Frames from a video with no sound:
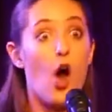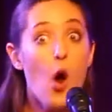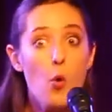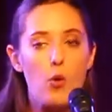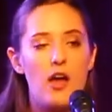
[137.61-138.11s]

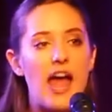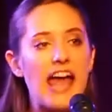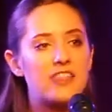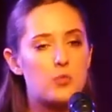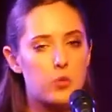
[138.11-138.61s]
Oh,
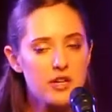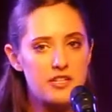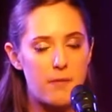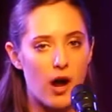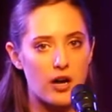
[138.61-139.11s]
and the
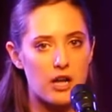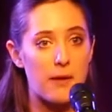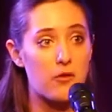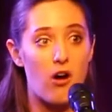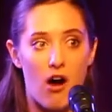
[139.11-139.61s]
worst part
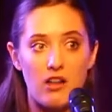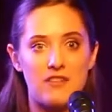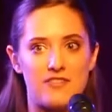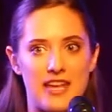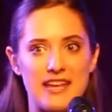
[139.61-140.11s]
about all
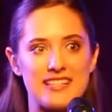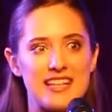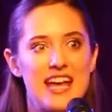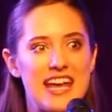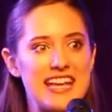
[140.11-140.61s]
of this
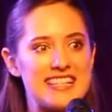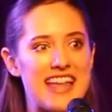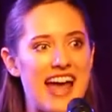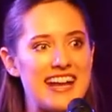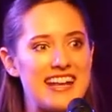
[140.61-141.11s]
is
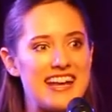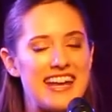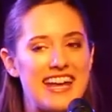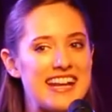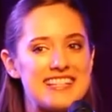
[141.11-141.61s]
that
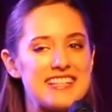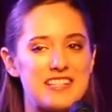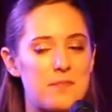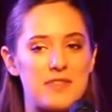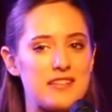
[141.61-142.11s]
it isn't
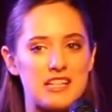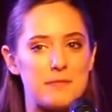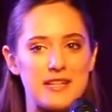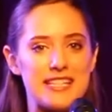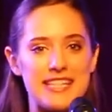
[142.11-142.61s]
something that's
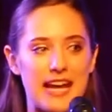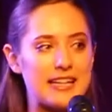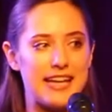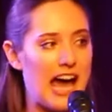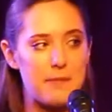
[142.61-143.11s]
been
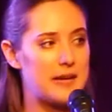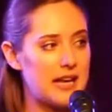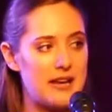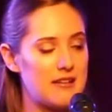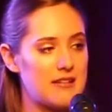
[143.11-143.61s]
steadily
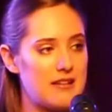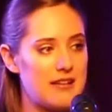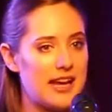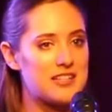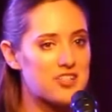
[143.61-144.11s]
happening.
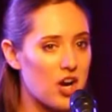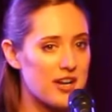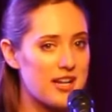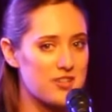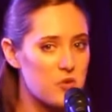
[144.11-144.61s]
It
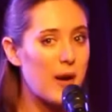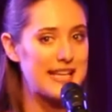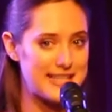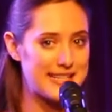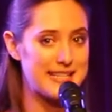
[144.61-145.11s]
started in
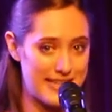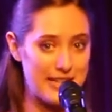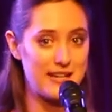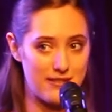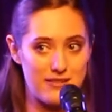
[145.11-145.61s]

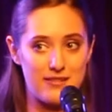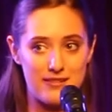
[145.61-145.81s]
2016.